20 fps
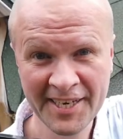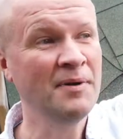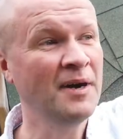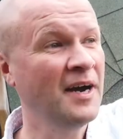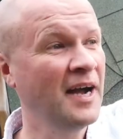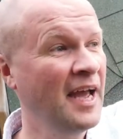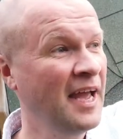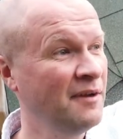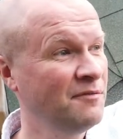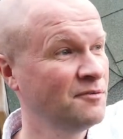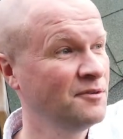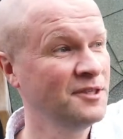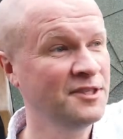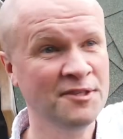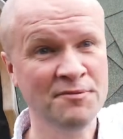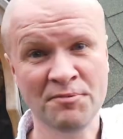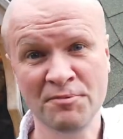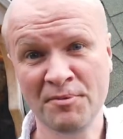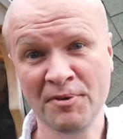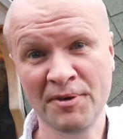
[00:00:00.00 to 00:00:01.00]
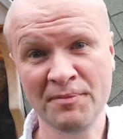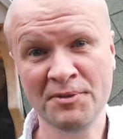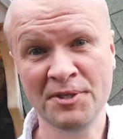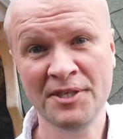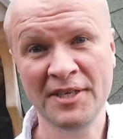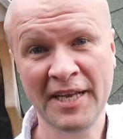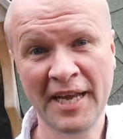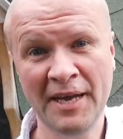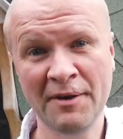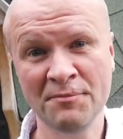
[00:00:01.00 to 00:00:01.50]
but every
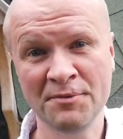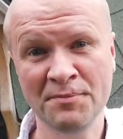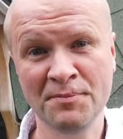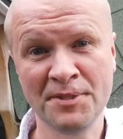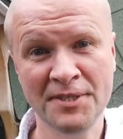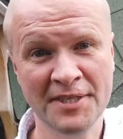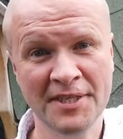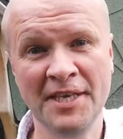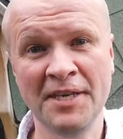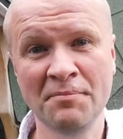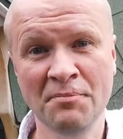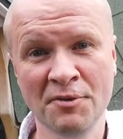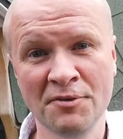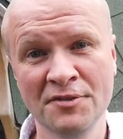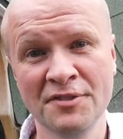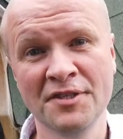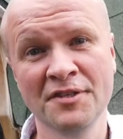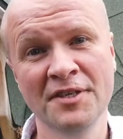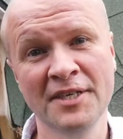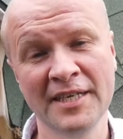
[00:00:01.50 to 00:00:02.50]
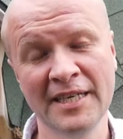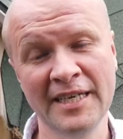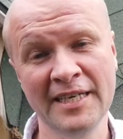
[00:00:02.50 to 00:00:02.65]
subscription helps me to keep on doing